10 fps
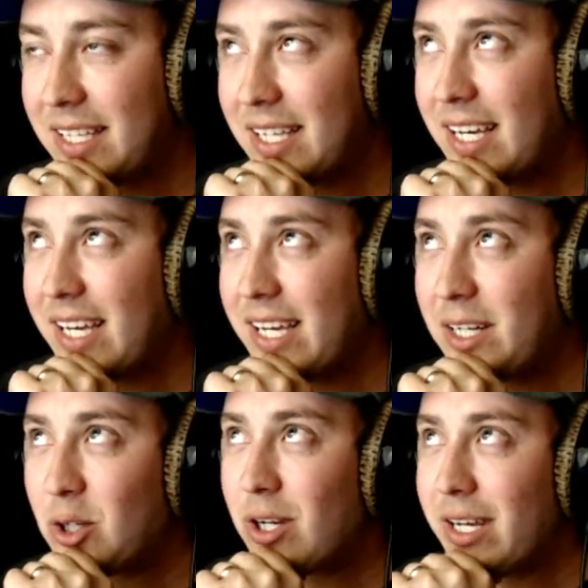
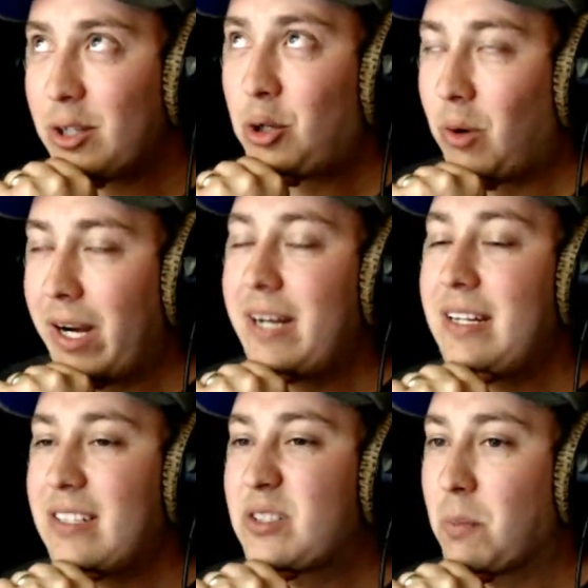In
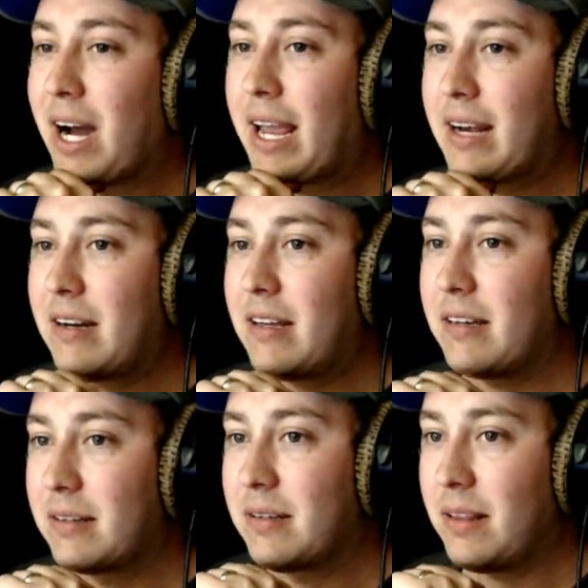Grandin's mind,
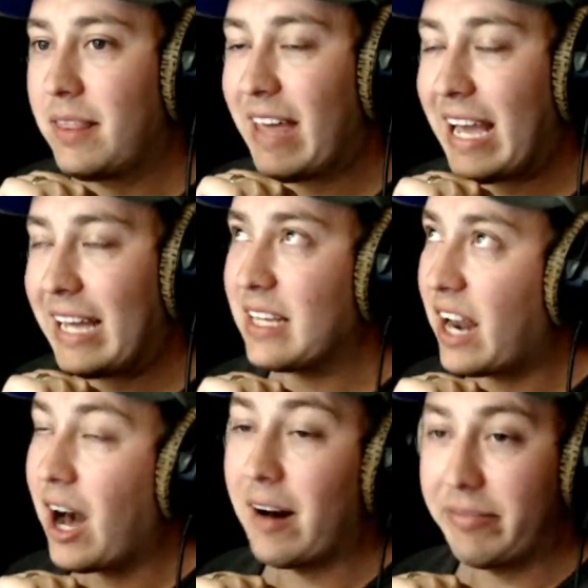that's
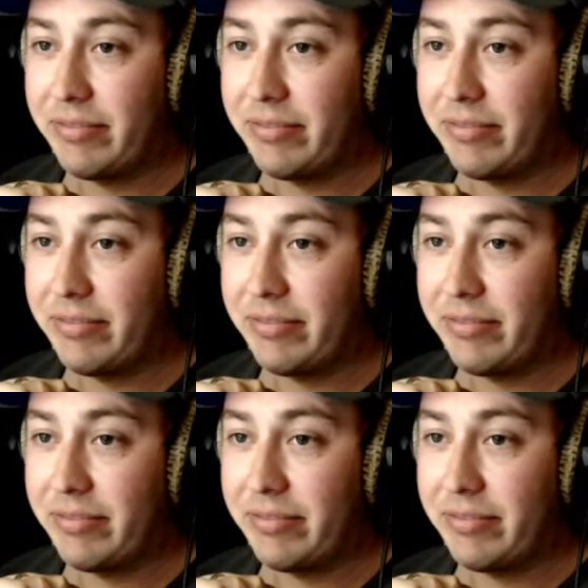enough.